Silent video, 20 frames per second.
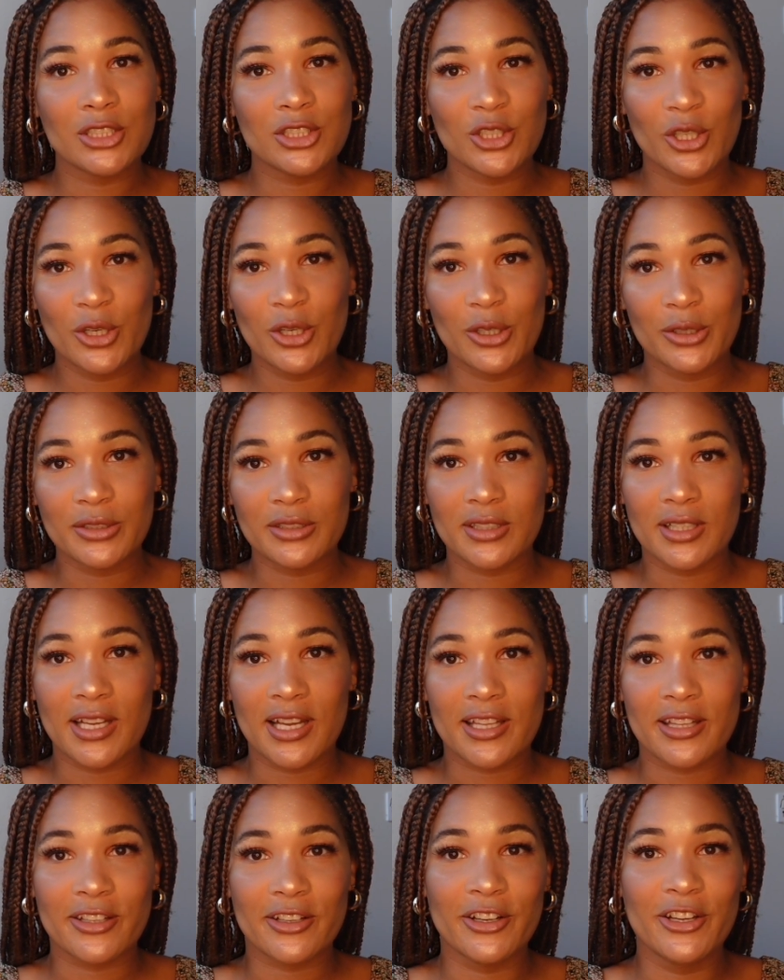don't go
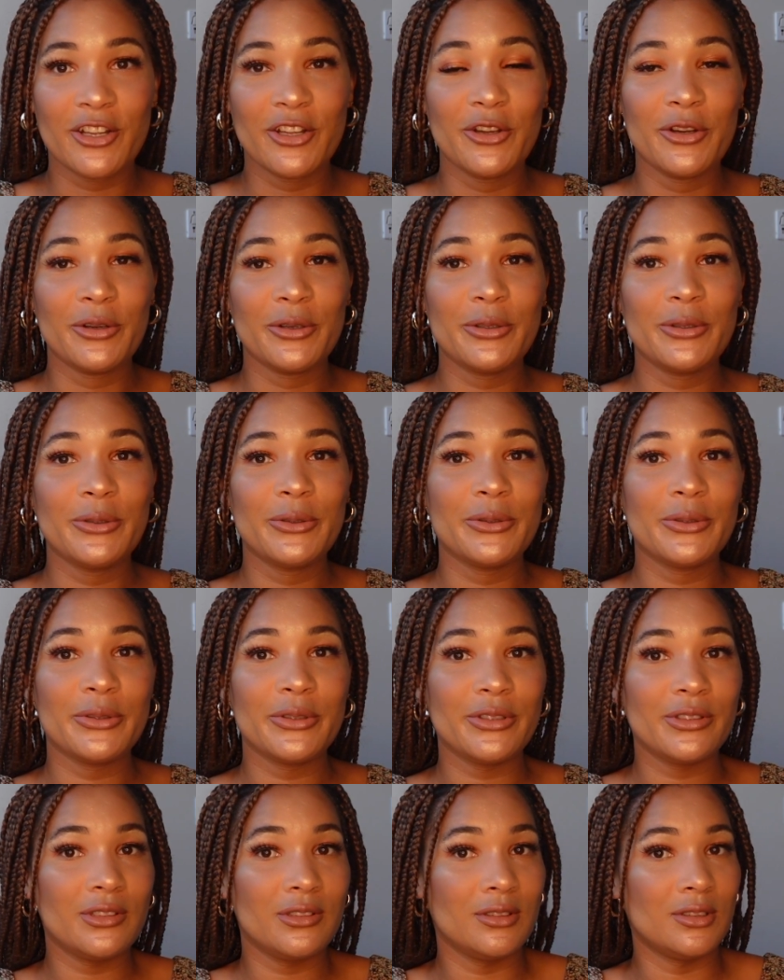together.
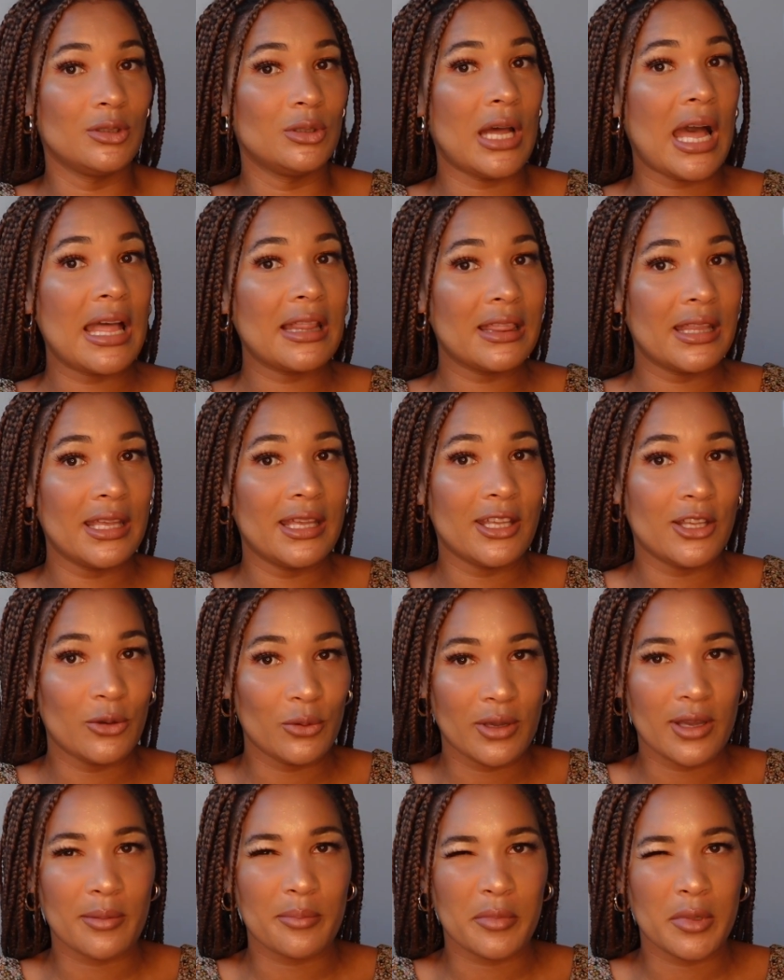I think you
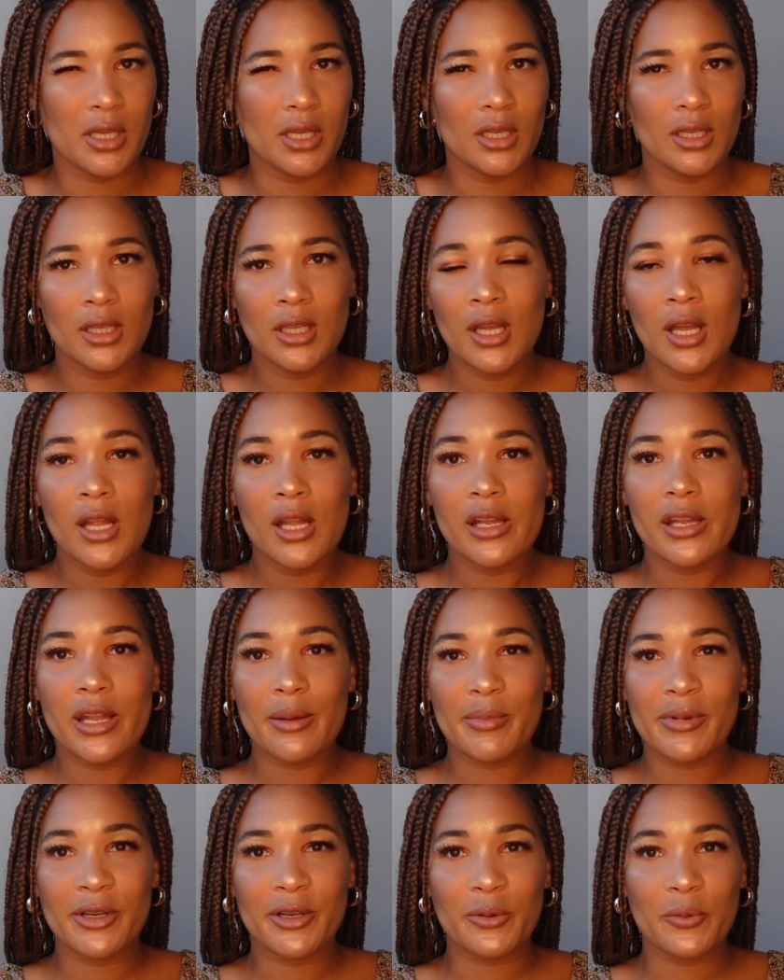get me. Let
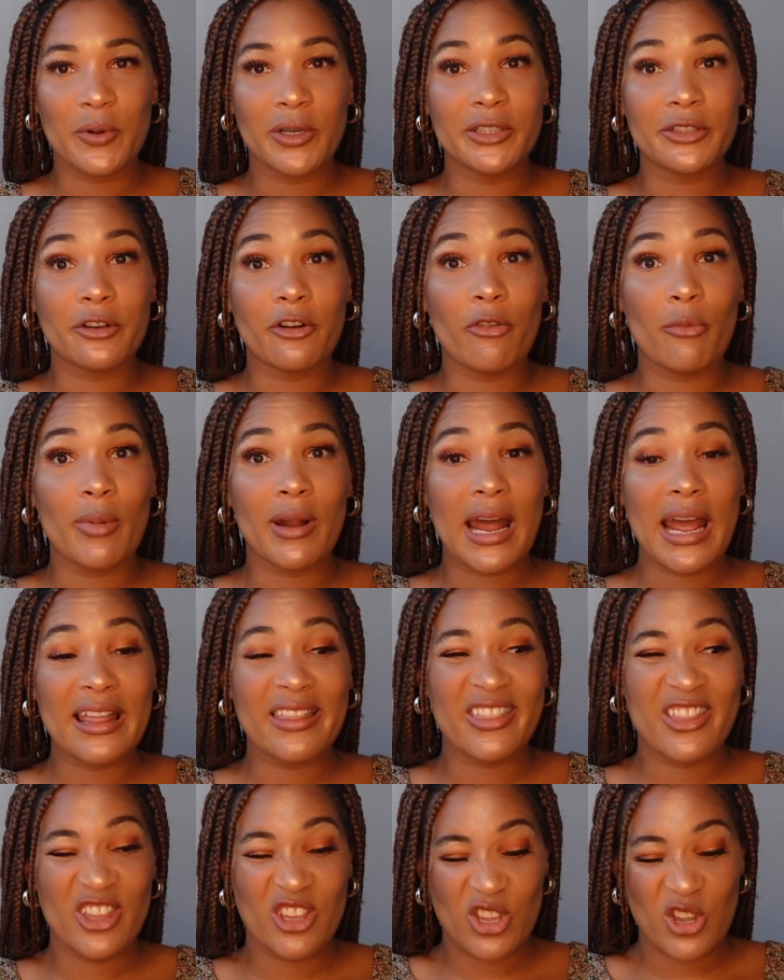me know one drop, but I
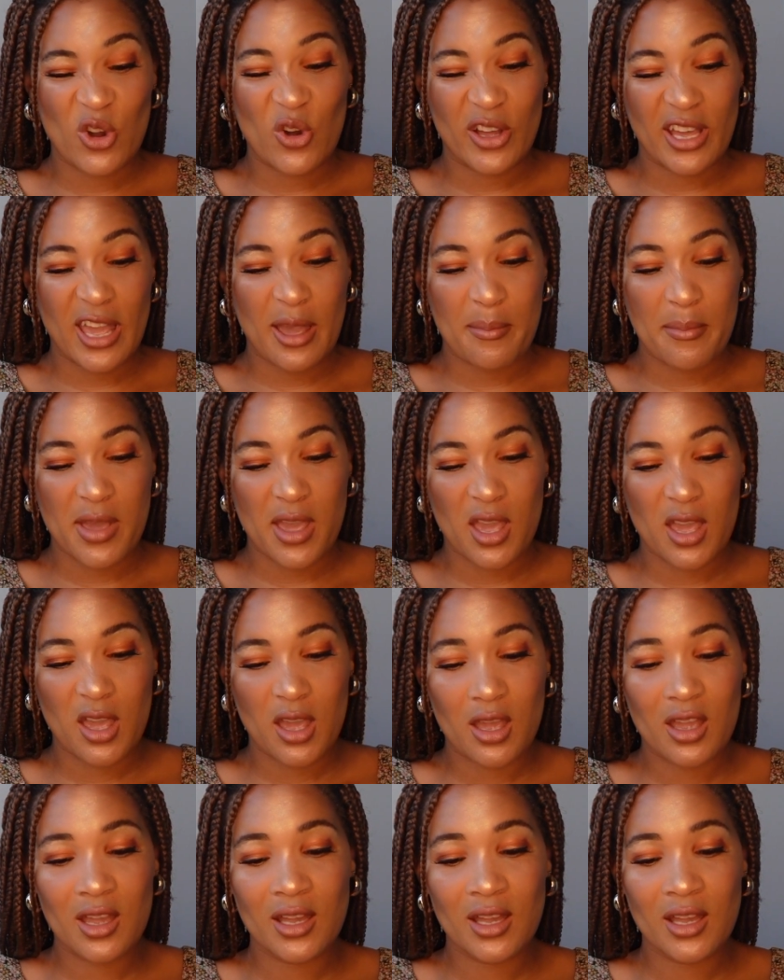think you'll get me.